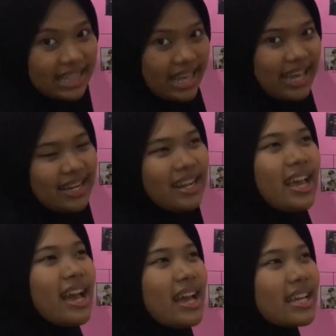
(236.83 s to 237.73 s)
Jilan.
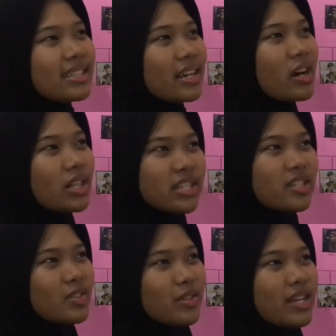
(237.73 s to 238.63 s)
He's a college
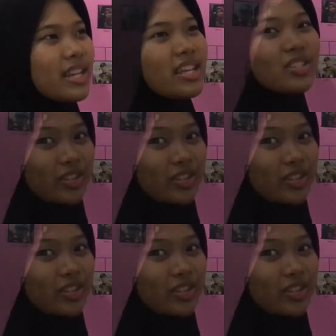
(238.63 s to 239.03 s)
student in Jakarta.